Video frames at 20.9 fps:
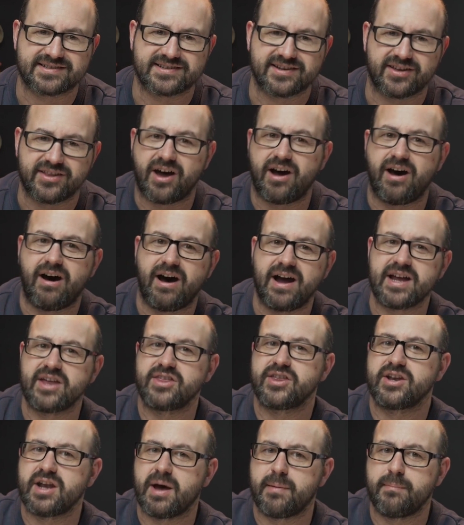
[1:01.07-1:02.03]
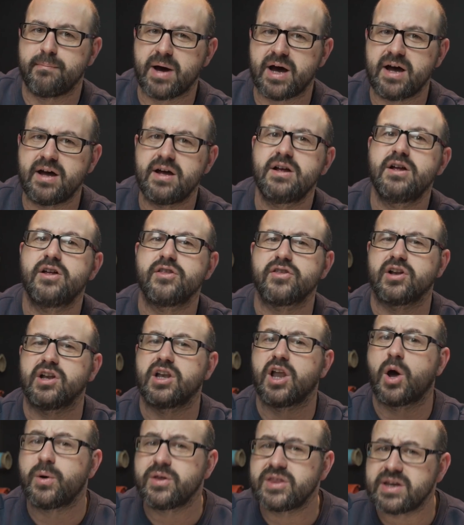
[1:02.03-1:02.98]
So the higher the number, the
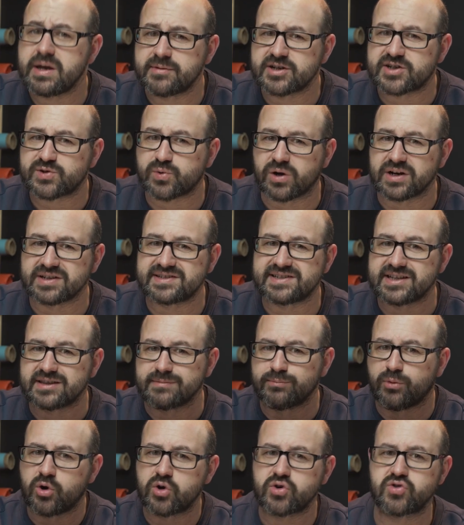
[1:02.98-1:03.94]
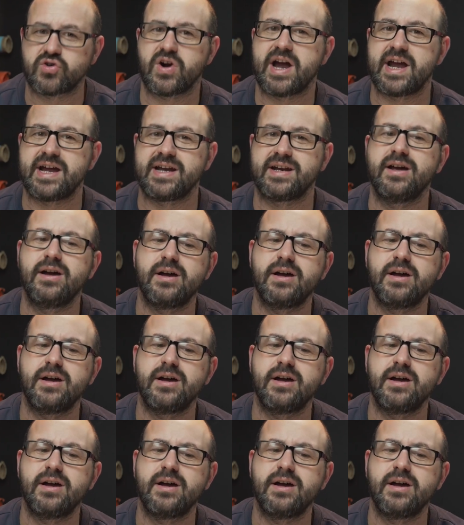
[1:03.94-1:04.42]
lower the image quality, the more grain,